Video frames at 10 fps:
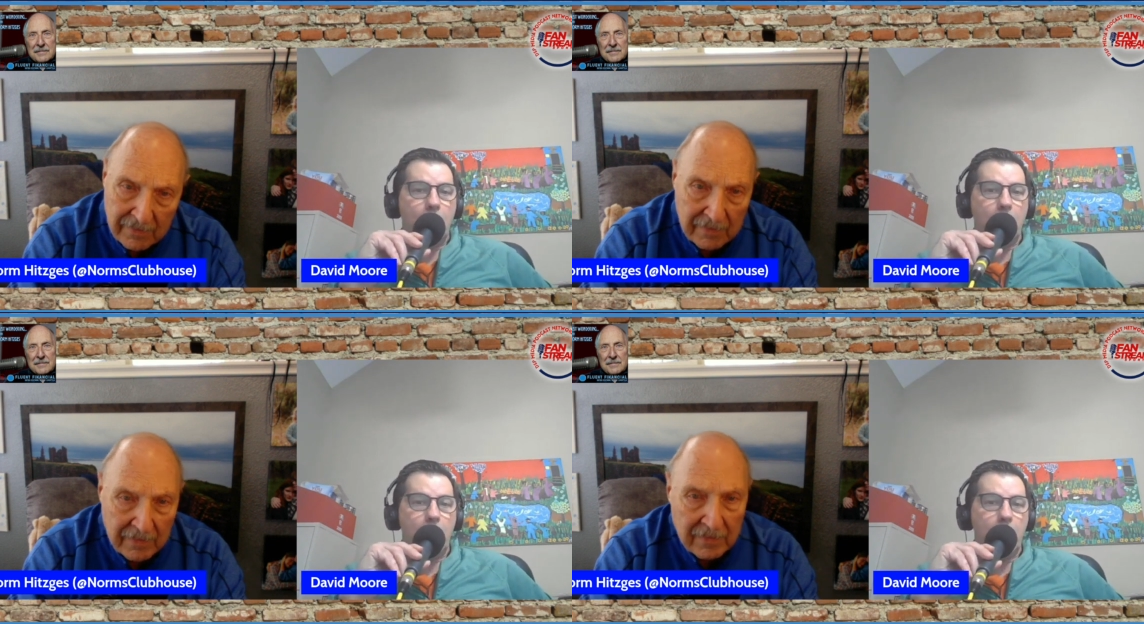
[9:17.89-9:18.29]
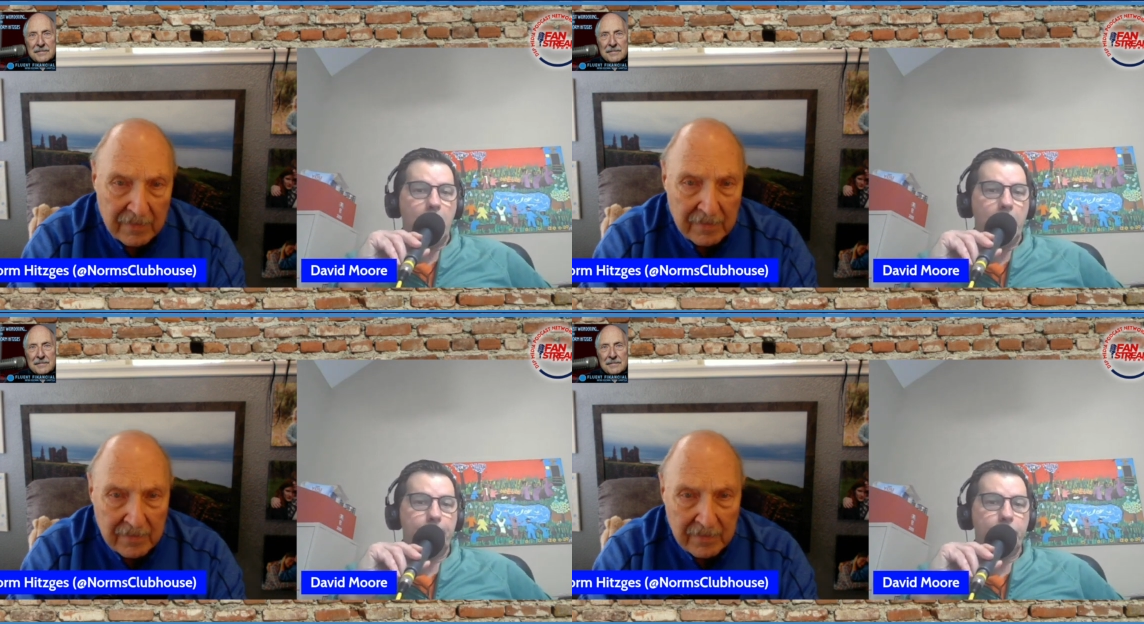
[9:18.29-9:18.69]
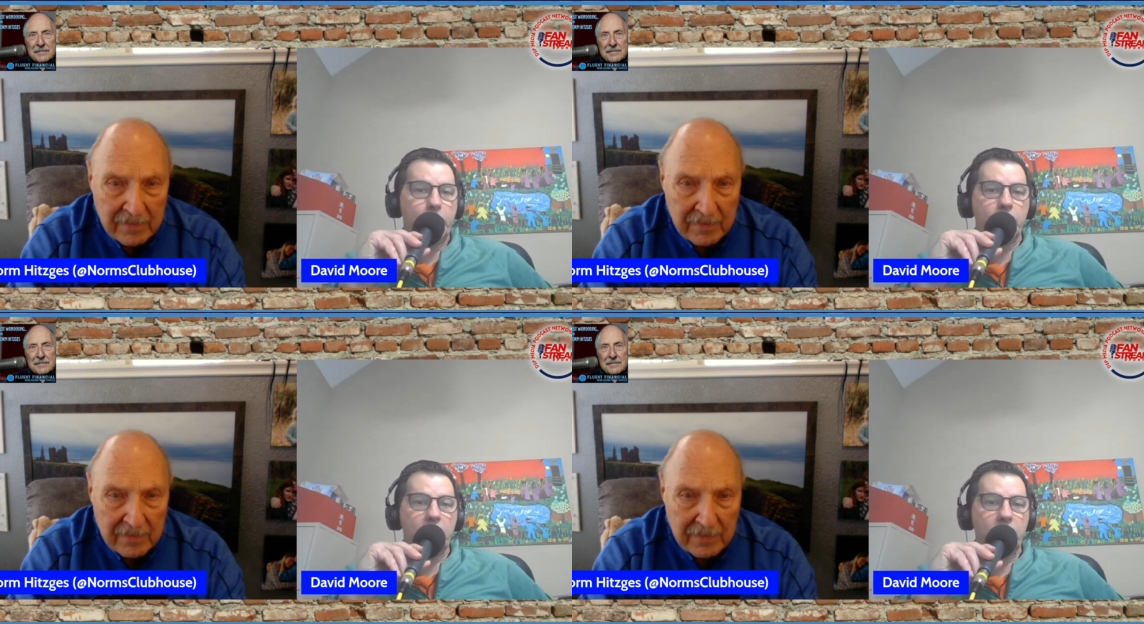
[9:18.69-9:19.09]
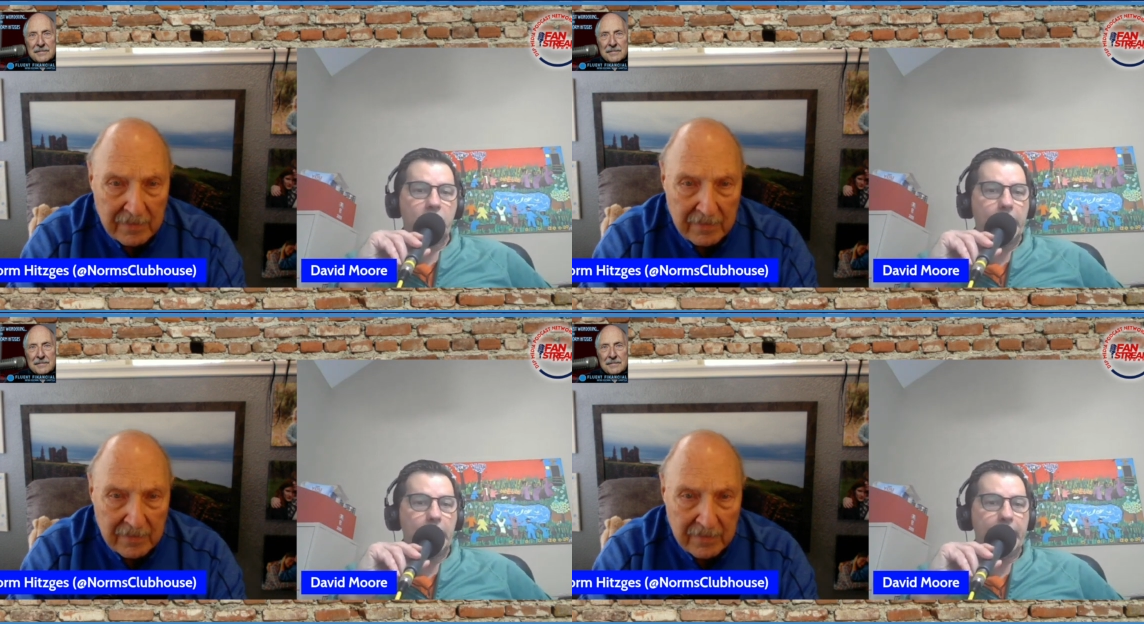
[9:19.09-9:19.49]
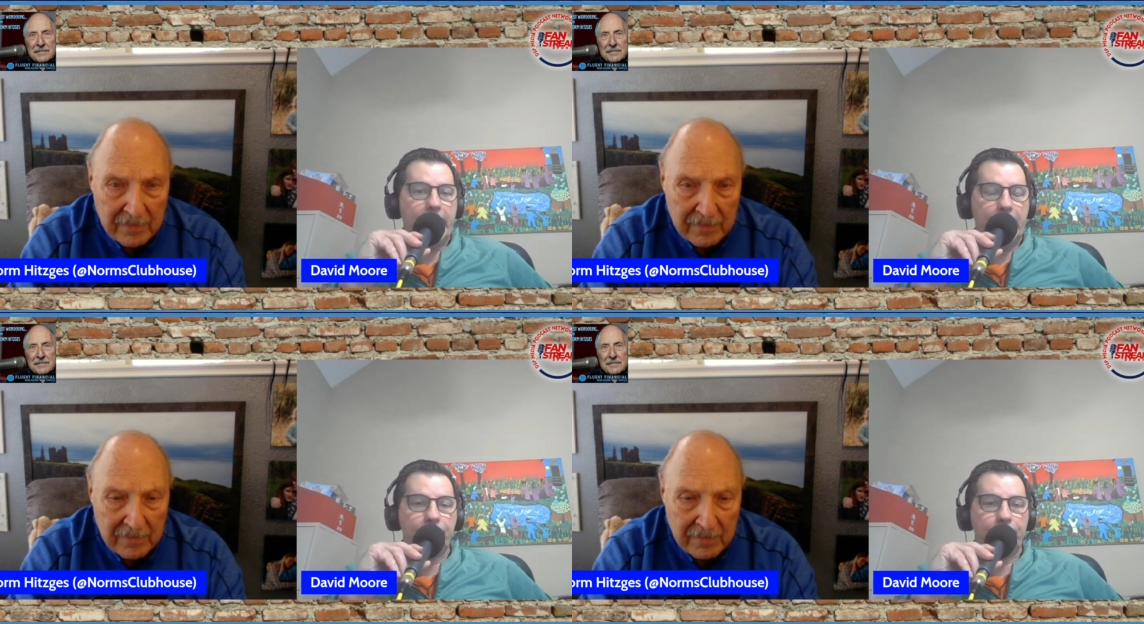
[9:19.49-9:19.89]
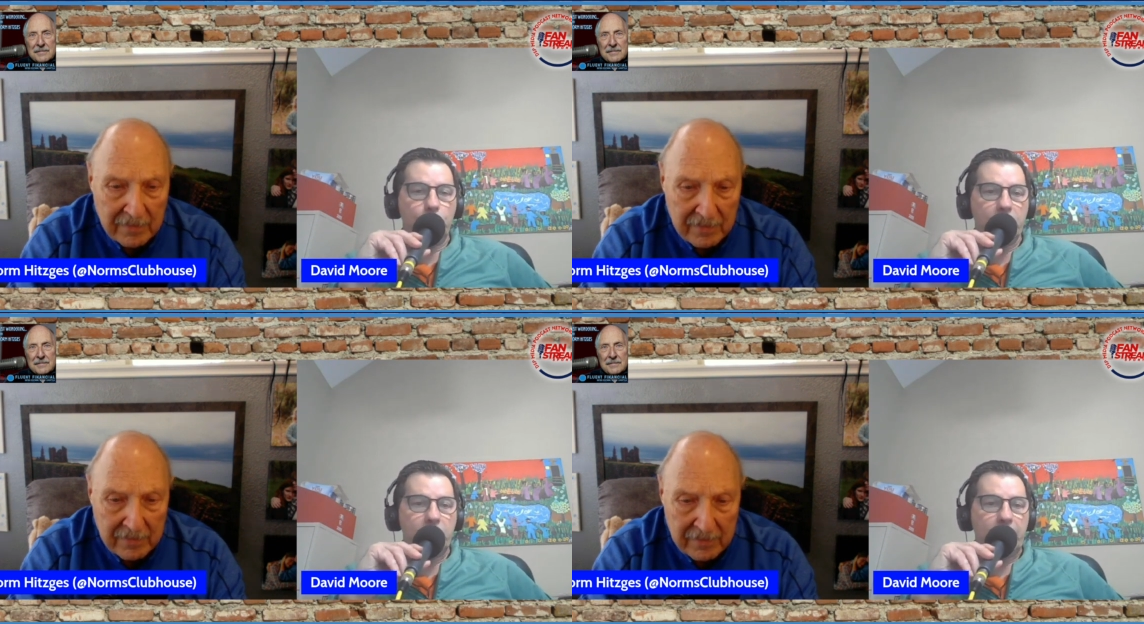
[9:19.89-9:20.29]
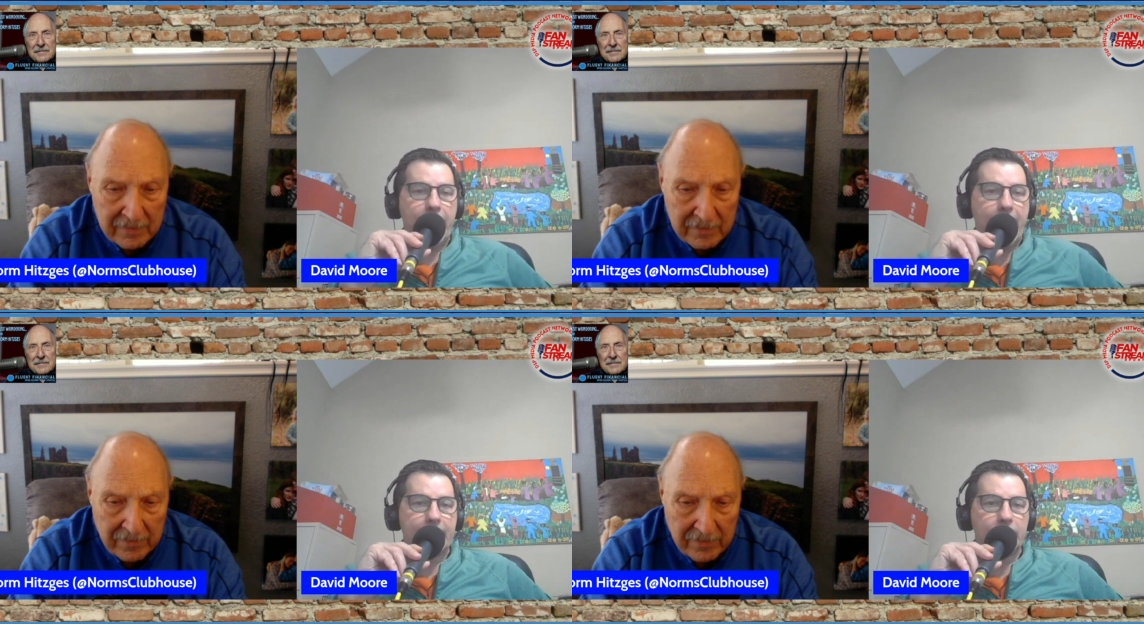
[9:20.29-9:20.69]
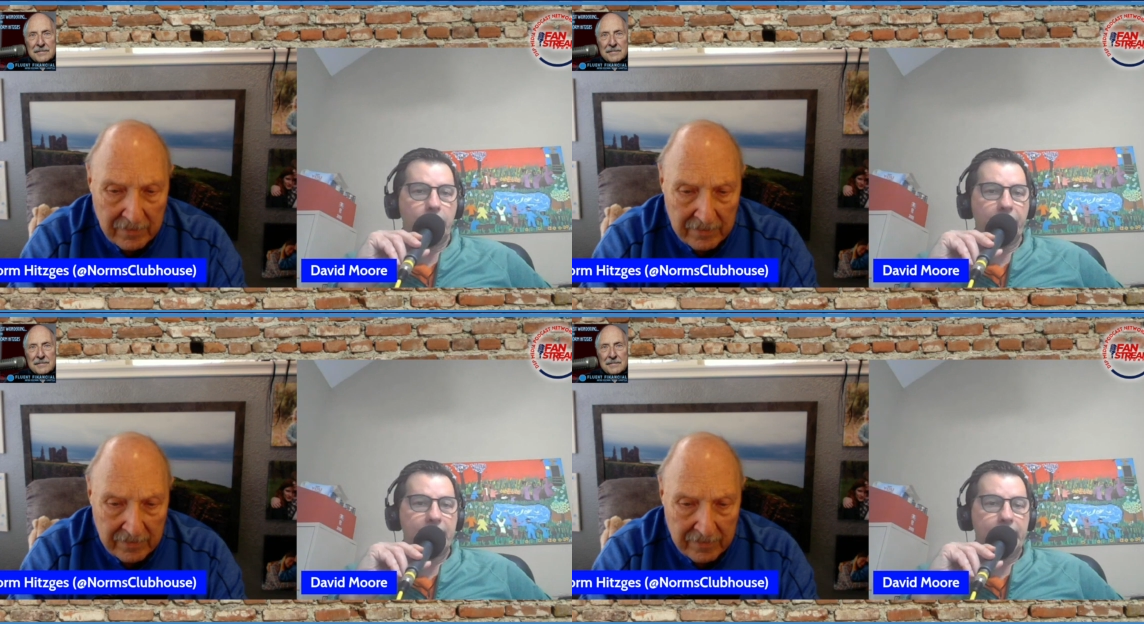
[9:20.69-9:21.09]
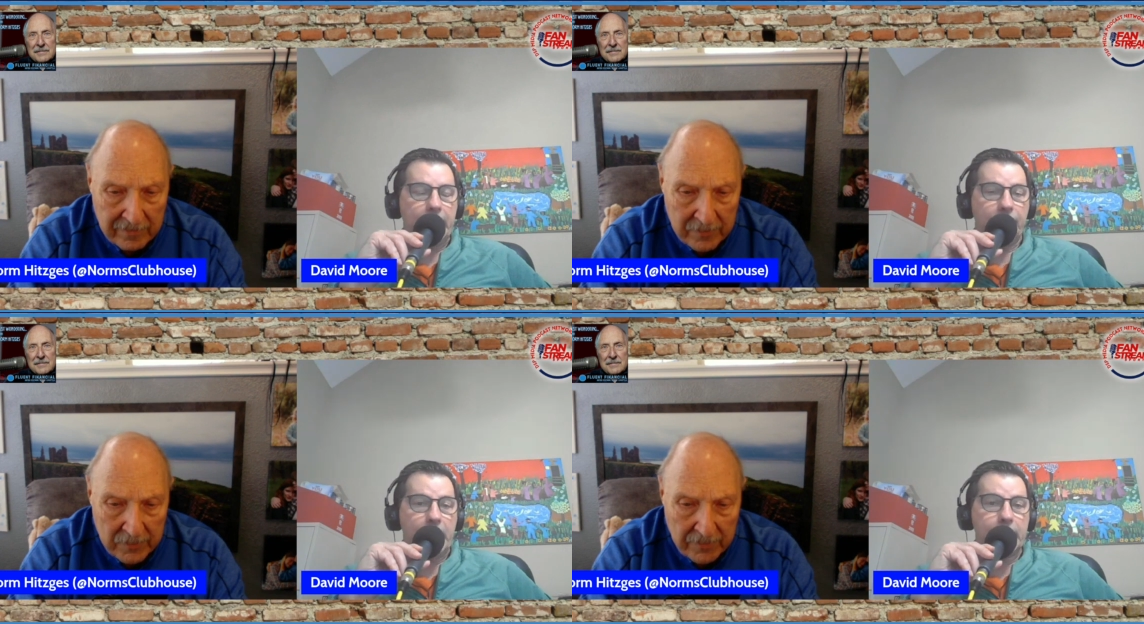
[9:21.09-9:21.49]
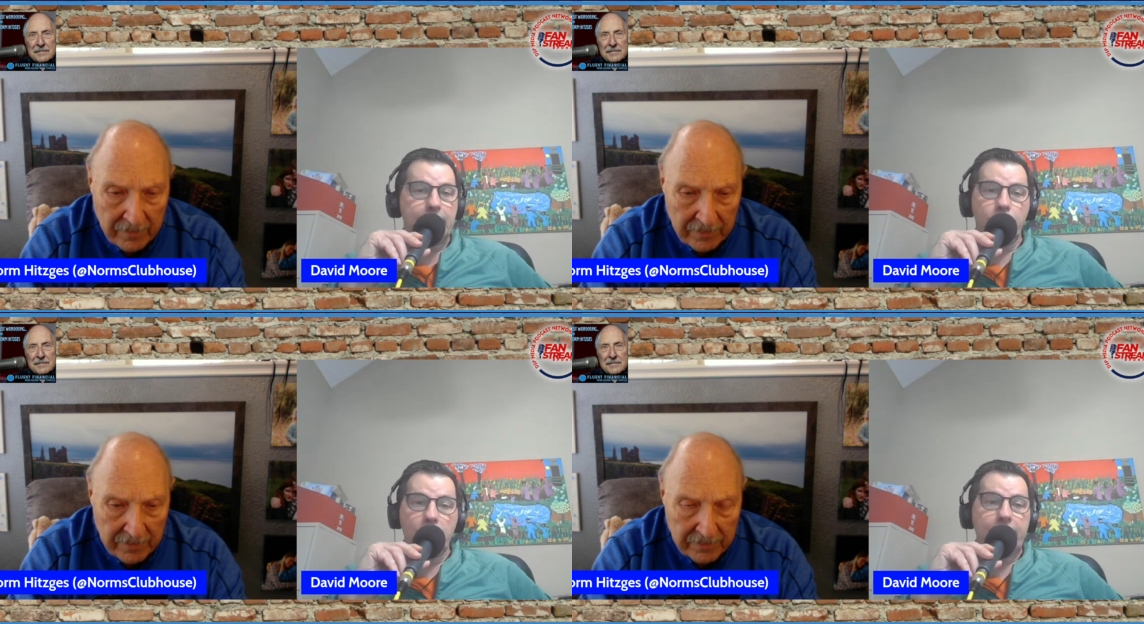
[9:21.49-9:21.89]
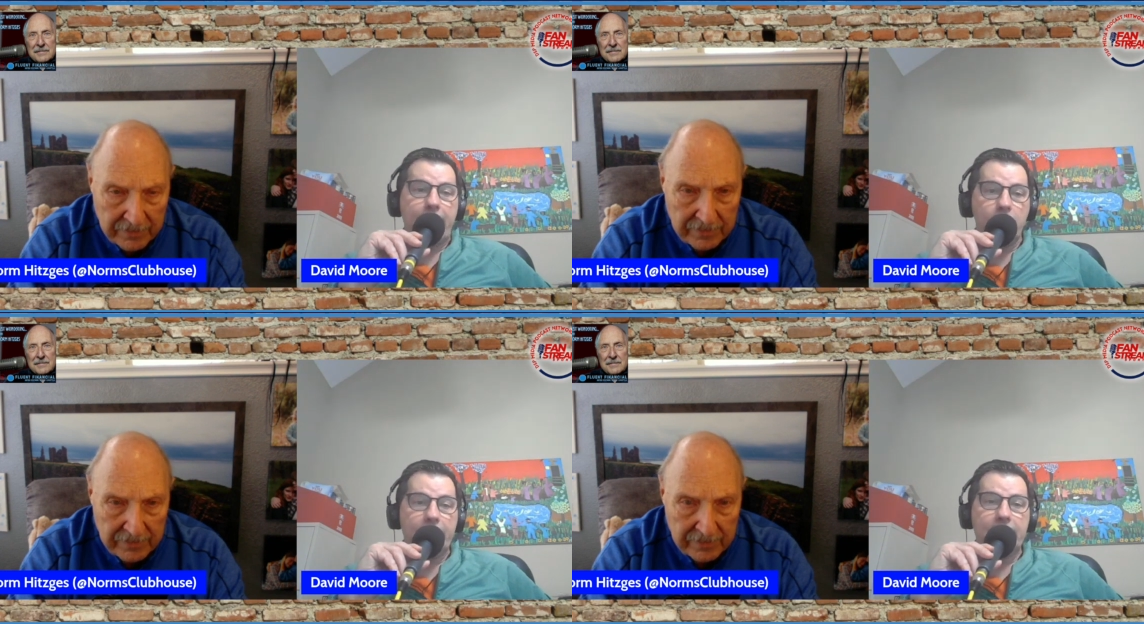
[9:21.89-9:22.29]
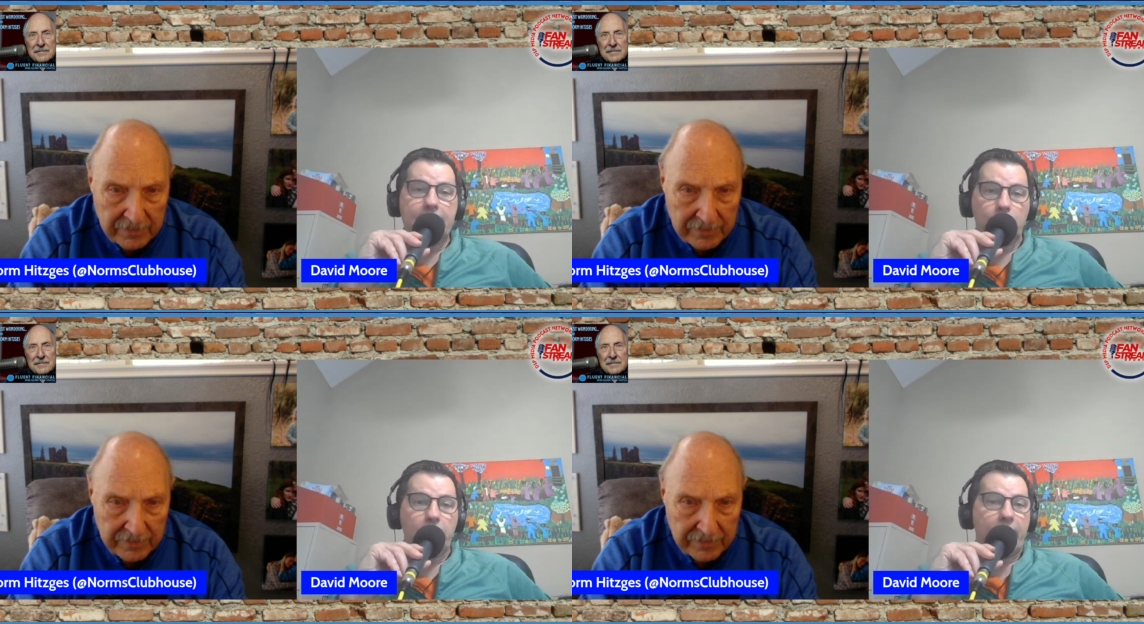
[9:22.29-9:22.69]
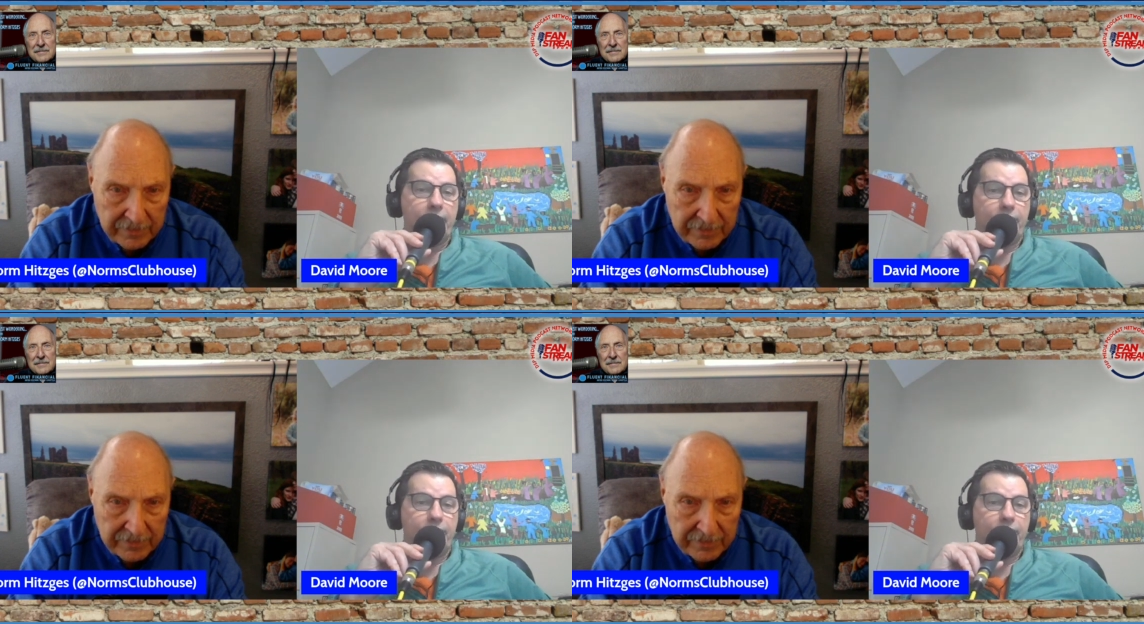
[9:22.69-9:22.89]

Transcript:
Speaker 1: Uh, just the settling influence he has on this defense, and just how he's still a